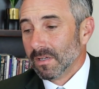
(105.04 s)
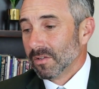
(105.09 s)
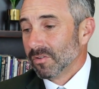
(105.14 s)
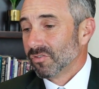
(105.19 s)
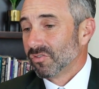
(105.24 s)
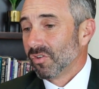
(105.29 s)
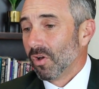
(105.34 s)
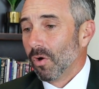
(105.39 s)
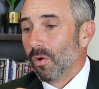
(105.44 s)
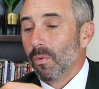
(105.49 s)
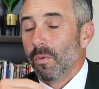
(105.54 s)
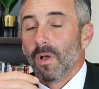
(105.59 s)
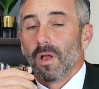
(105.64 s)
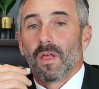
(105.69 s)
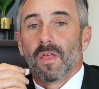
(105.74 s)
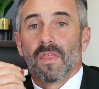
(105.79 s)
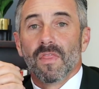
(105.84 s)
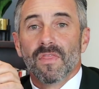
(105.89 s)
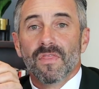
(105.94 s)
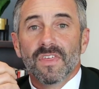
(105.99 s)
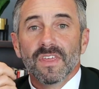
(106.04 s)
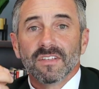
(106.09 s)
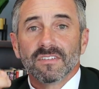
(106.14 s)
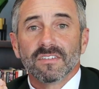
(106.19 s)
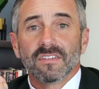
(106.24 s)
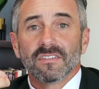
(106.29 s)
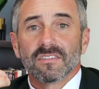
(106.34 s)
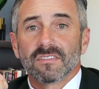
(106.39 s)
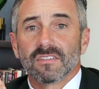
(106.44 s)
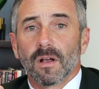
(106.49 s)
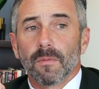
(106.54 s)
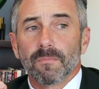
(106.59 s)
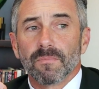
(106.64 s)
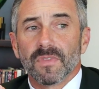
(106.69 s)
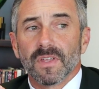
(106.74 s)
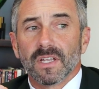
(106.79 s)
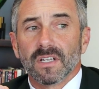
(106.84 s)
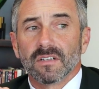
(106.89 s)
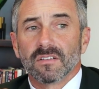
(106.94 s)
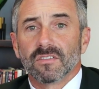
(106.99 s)
So this is
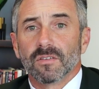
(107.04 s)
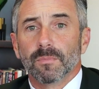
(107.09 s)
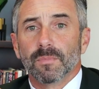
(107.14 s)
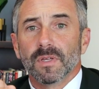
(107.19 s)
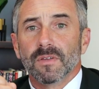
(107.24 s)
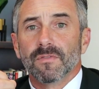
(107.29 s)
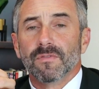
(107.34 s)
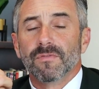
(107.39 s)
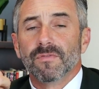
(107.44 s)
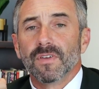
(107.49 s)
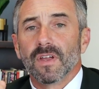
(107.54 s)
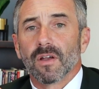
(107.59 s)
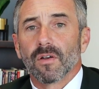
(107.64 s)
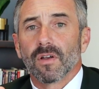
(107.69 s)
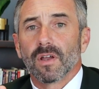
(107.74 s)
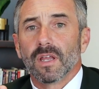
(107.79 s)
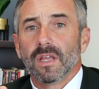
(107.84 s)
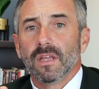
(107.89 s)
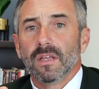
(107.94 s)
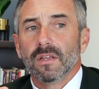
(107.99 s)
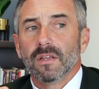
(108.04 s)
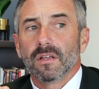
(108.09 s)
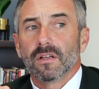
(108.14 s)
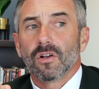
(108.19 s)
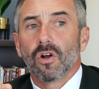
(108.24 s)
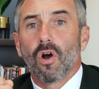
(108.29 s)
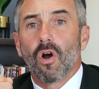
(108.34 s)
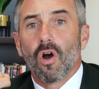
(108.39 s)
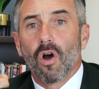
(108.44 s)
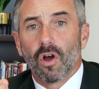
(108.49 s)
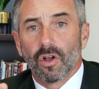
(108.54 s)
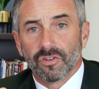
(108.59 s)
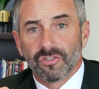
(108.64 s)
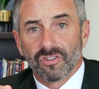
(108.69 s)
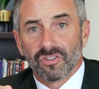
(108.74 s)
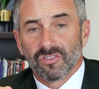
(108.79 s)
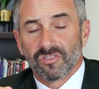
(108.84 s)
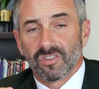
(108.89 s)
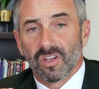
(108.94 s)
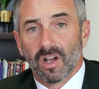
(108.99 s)
something to be very
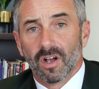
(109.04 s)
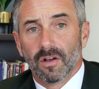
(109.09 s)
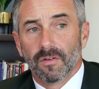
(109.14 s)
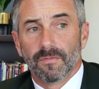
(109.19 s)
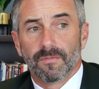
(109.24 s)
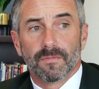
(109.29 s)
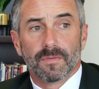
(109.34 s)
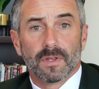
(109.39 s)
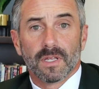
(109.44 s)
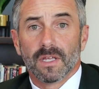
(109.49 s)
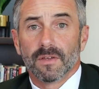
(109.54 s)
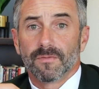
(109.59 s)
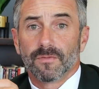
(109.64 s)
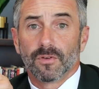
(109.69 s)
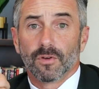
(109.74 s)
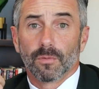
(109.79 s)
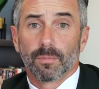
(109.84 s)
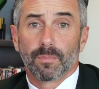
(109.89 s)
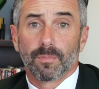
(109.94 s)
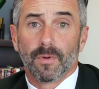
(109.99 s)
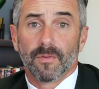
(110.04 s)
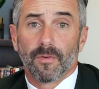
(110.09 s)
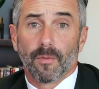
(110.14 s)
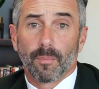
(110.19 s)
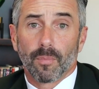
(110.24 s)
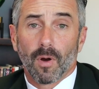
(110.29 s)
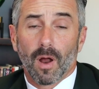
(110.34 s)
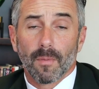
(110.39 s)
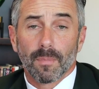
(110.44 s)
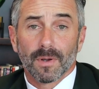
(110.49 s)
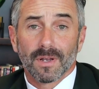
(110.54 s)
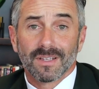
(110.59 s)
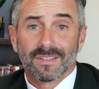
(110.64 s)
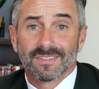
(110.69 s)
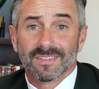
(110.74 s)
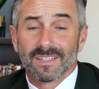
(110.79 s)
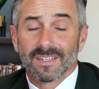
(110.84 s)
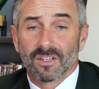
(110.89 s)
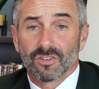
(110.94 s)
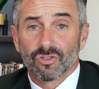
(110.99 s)
conscious of. If a property
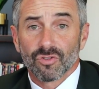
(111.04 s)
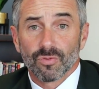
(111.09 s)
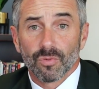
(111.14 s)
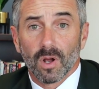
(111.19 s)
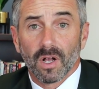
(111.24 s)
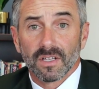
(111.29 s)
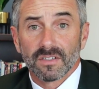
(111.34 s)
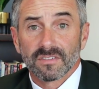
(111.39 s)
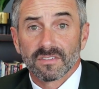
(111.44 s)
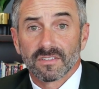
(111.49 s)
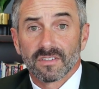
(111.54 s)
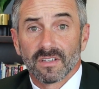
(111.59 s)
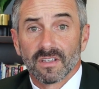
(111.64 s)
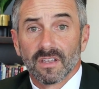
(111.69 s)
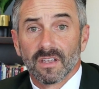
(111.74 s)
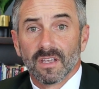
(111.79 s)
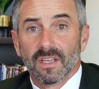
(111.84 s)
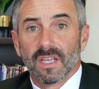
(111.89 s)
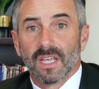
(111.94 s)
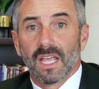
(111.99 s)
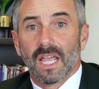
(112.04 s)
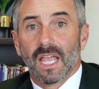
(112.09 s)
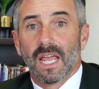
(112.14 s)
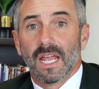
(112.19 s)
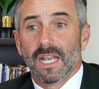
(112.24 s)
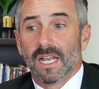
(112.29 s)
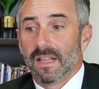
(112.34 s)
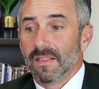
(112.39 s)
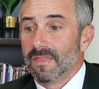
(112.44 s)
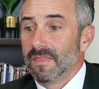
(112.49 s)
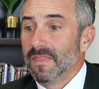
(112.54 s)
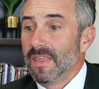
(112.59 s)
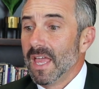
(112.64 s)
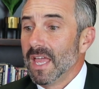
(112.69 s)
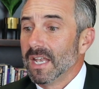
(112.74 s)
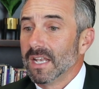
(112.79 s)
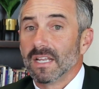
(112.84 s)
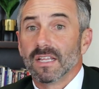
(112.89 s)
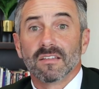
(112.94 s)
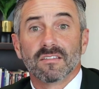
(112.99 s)
is in a trust and it
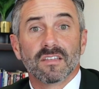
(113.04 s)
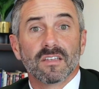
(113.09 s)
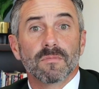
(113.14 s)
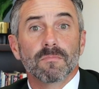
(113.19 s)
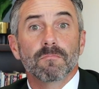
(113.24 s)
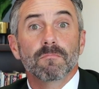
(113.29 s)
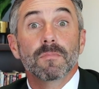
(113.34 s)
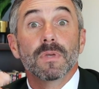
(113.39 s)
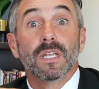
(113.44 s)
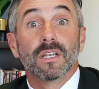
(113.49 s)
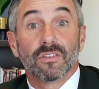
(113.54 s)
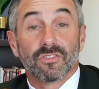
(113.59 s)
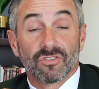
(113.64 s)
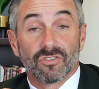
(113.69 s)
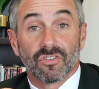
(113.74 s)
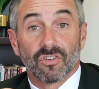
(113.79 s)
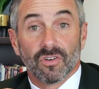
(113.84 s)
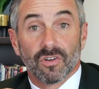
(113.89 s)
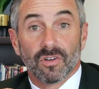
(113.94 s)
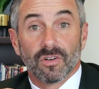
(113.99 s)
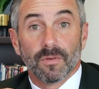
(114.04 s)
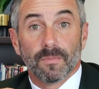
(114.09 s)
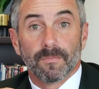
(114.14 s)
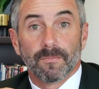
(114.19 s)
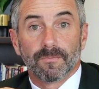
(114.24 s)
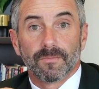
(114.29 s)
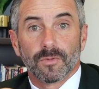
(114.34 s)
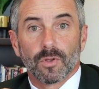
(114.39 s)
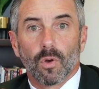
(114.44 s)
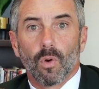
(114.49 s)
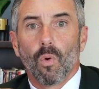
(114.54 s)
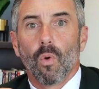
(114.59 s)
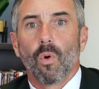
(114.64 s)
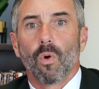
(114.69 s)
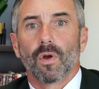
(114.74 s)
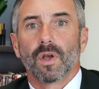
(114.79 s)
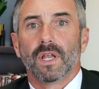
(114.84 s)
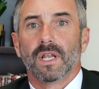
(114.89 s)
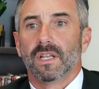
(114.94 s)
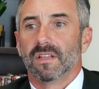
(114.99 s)
then is administered
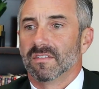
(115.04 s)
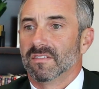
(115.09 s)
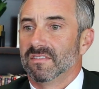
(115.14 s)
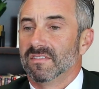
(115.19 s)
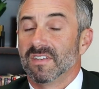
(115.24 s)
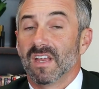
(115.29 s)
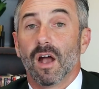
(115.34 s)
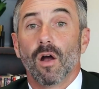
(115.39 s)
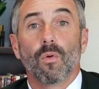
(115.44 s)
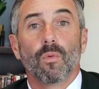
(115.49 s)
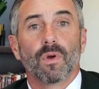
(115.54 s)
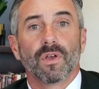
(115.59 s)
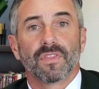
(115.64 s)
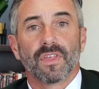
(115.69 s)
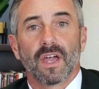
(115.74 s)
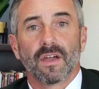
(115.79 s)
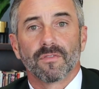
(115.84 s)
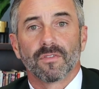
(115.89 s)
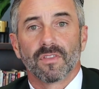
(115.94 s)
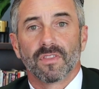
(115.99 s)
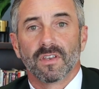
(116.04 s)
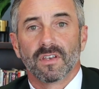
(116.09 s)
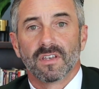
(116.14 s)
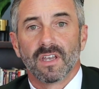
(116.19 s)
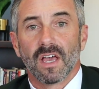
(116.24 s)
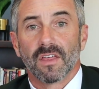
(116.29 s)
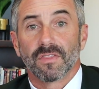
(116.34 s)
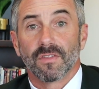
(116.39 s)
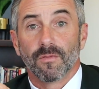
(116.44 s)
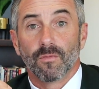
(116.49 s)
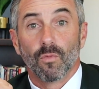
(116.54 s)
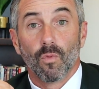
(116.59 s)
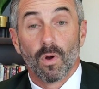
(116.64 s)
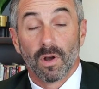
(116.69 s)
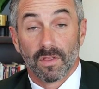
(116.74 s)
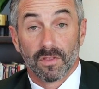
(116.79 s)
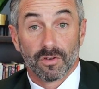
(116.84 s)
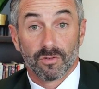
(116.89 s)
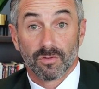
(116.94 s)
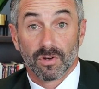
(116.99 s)
or it is dealt with after the death of
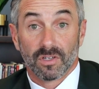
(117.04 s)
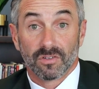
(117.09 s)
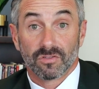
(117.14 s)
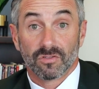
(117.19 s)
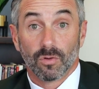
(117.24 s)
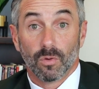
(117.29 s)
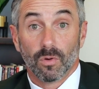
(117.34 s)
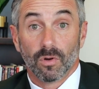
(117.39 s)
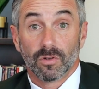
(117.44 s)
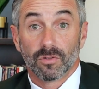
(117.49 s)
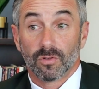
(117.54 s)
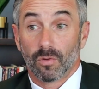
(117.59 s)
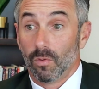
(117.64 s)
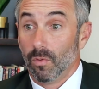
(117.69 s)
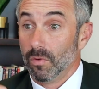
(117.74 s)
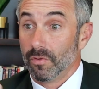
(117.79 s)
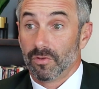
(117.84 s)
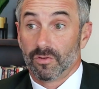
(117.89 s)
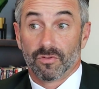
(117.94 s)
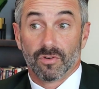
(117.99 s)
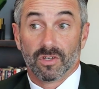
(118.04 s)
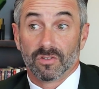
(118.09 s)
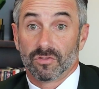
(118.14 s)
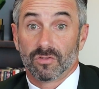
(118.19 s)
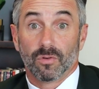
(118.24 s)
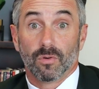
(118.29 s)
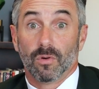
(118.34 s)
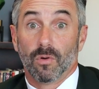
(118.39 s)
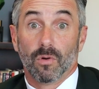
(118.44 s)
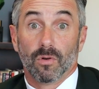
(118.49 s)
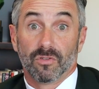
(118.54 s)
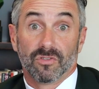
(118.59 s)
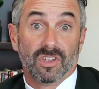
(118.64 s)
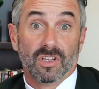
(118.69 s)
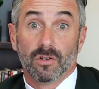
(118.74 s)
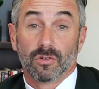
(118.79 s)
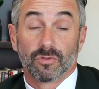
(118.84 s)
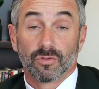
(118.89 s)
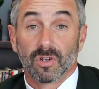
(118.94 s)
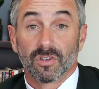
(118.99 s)
one of the trustors or the trustor or a
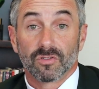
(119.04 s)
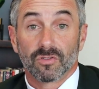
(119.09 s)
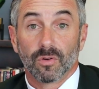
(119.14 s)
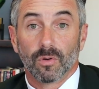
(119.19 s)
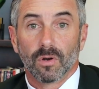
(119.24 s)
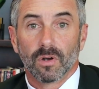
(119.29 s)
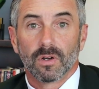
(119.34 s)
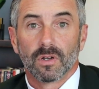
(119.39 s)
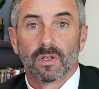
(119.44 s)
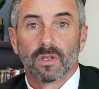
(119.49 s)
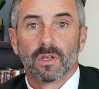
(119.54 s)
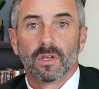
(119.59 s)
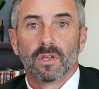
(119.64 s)
single trustor,